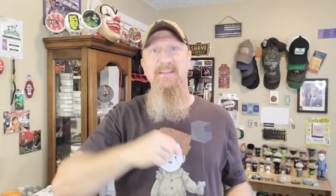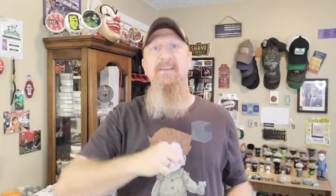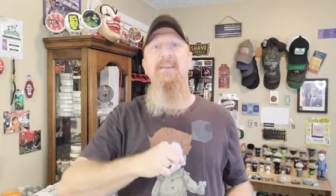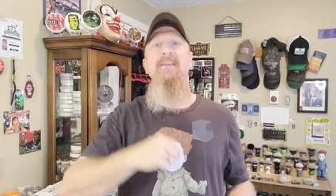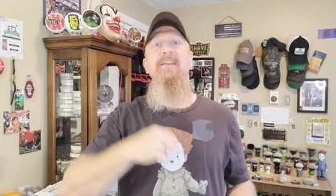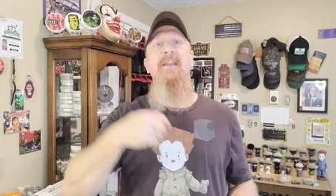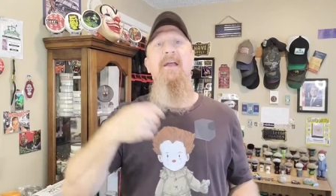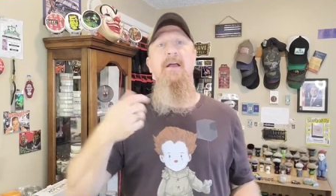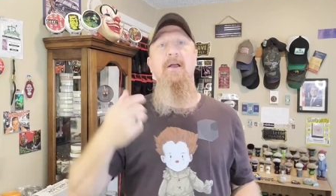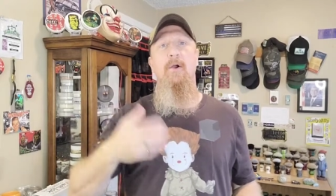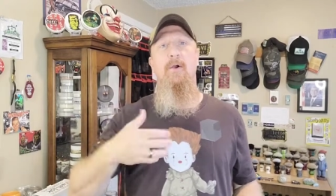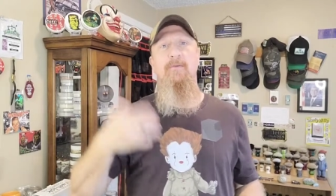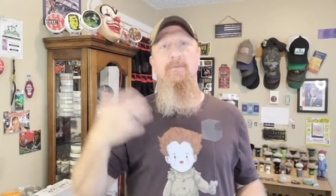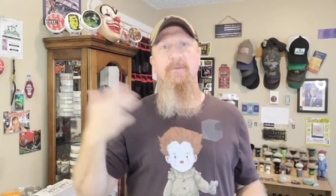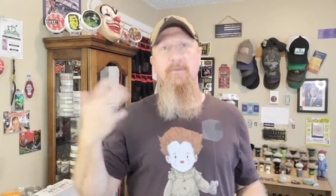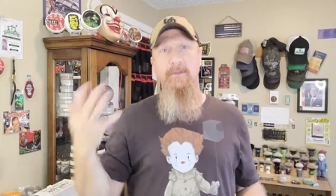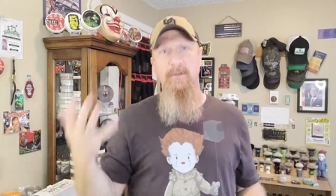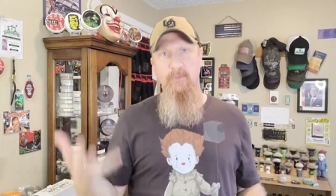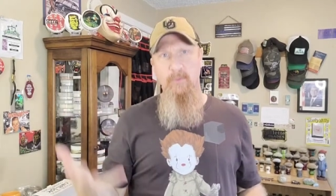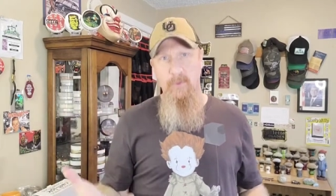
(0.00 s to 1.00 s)
in not
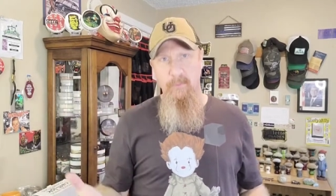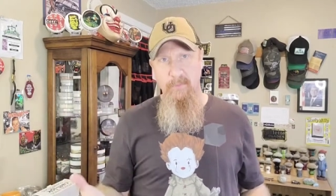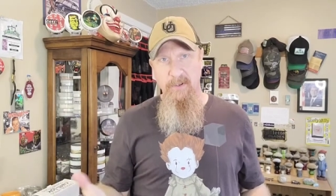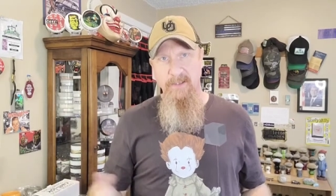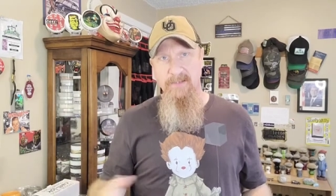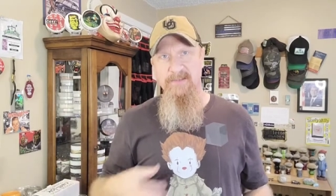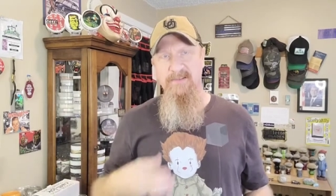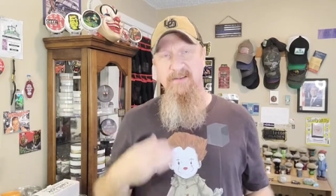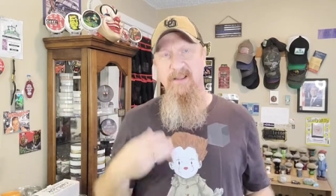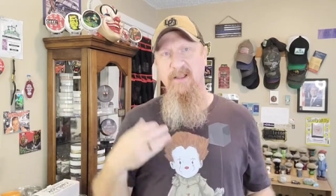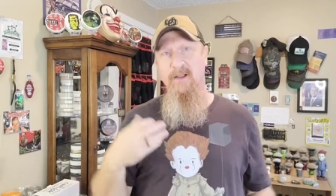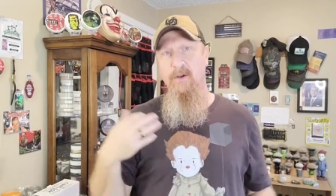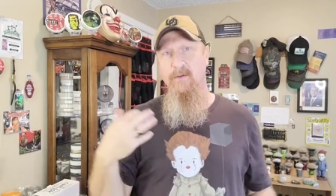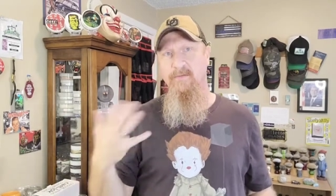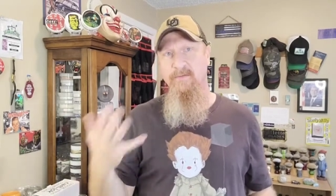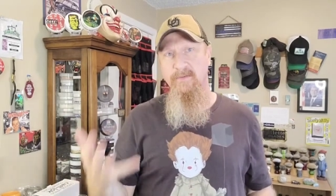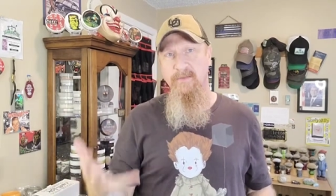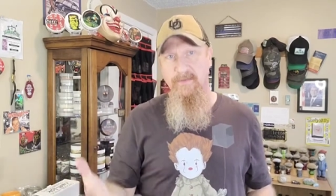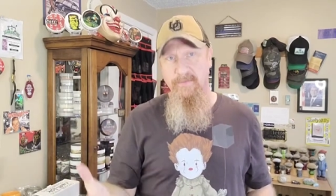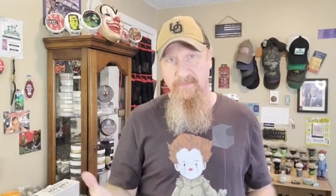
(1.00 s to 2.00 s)
overly robust, not
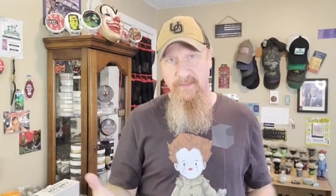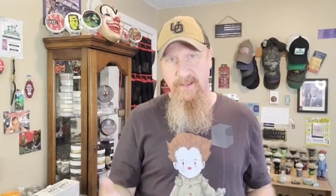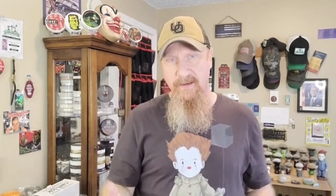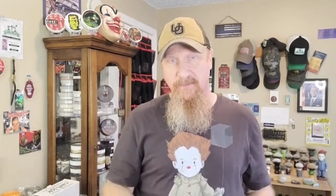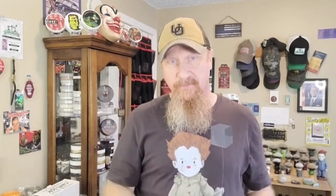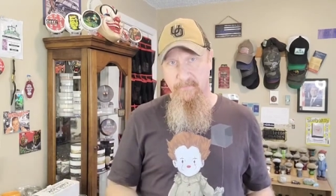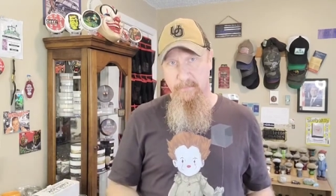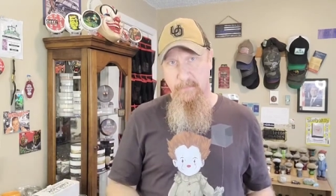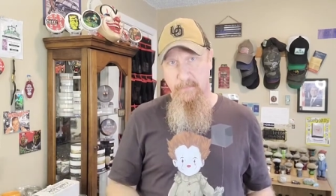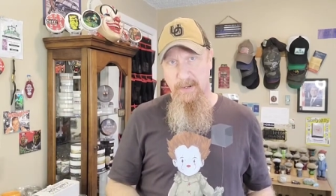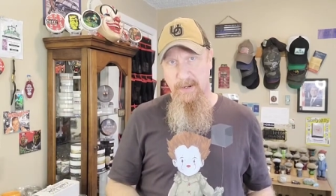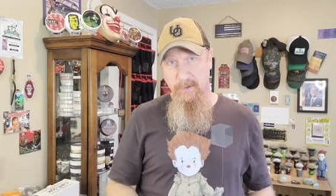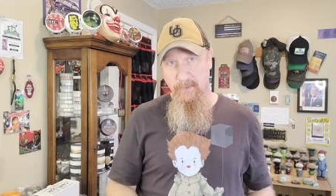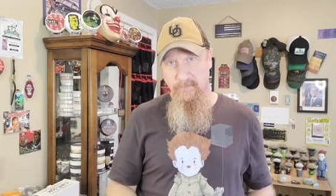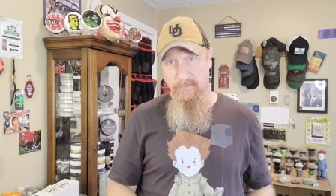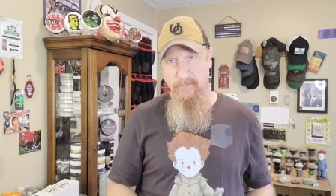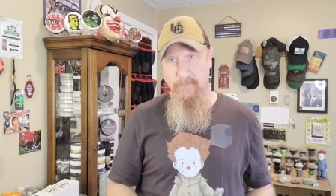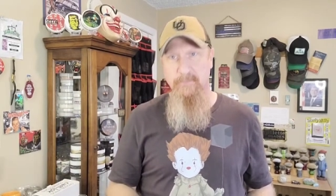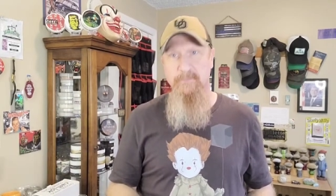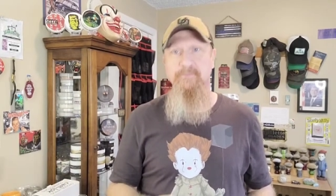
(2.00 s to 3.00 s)
overly
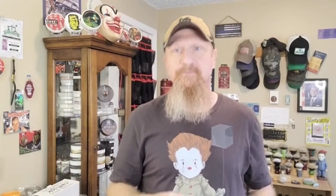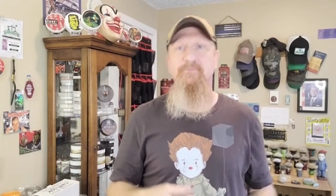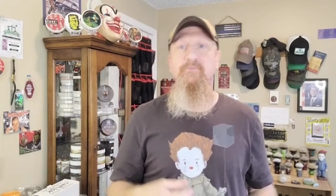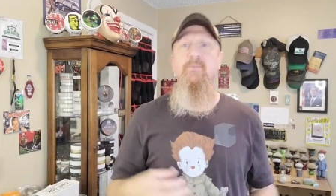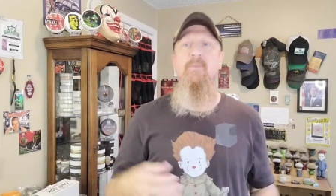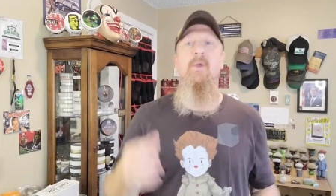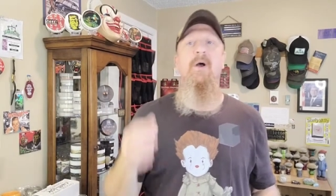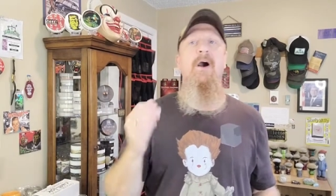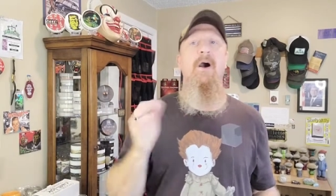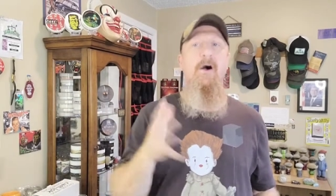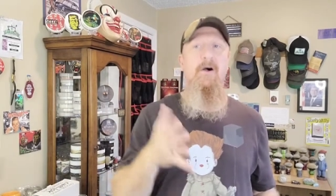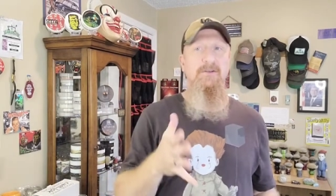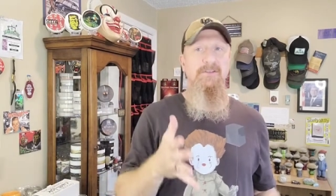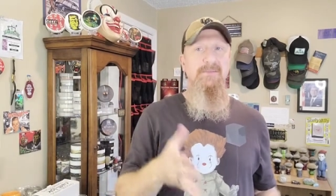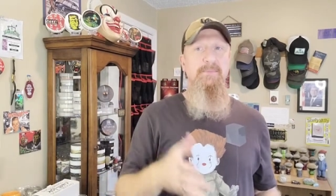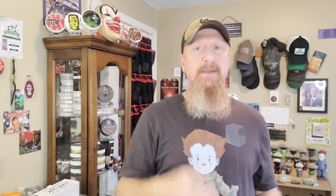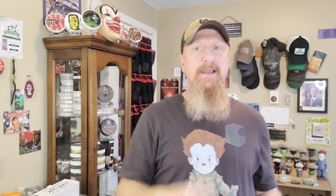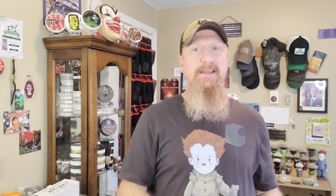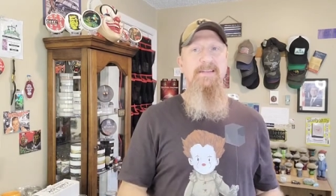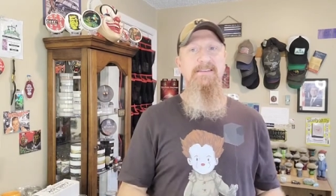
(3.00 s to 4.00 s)
powerful.
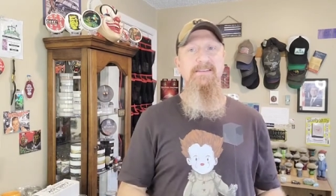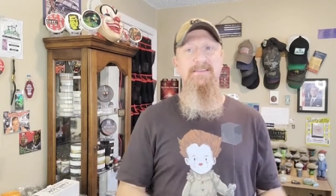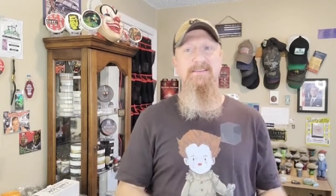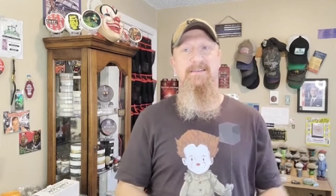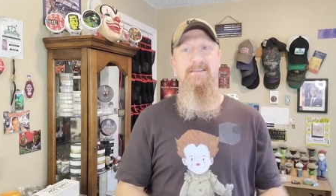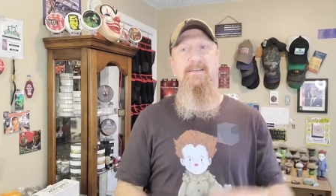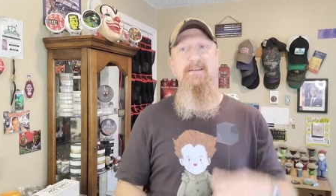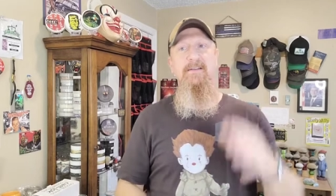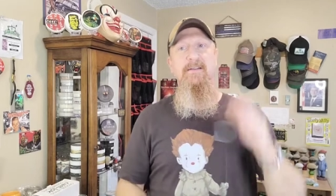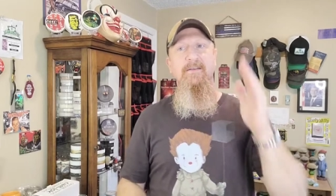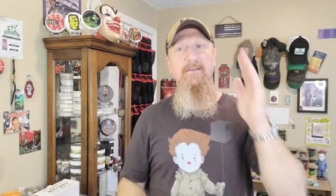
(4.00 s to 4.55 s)
Allspice,